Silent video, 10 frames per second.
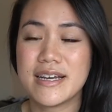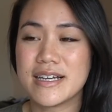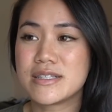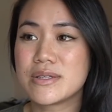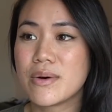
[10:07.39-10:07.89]

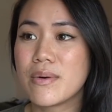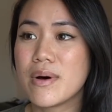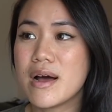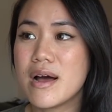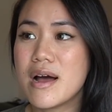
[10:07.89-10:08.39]
And so
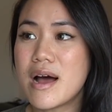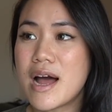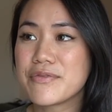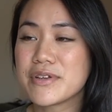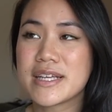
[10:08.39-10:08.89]

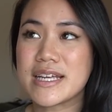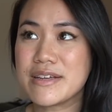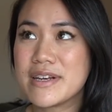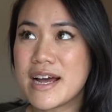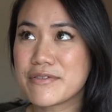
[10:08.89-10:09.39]
I feel like
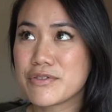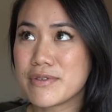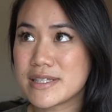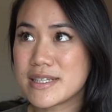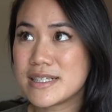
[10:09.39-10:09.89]
even after
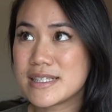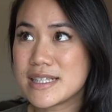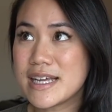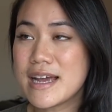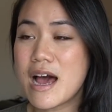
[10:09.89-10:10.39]

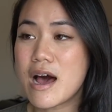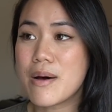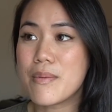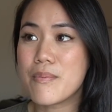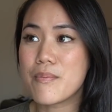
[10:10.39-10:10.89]
residency,
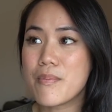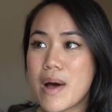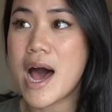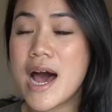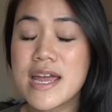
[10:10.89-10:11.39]

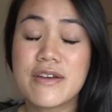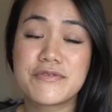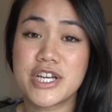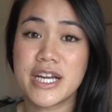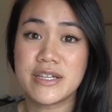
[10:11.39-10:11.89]
I have
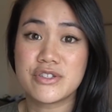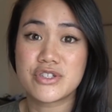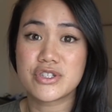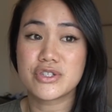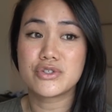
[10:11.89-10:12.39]

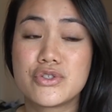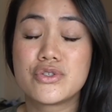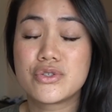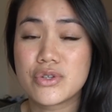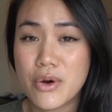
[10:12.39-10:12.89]
changed
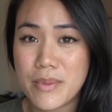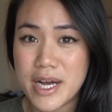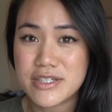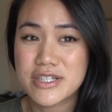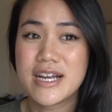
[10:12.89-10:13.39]
so
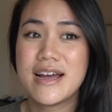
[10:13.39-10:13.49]
much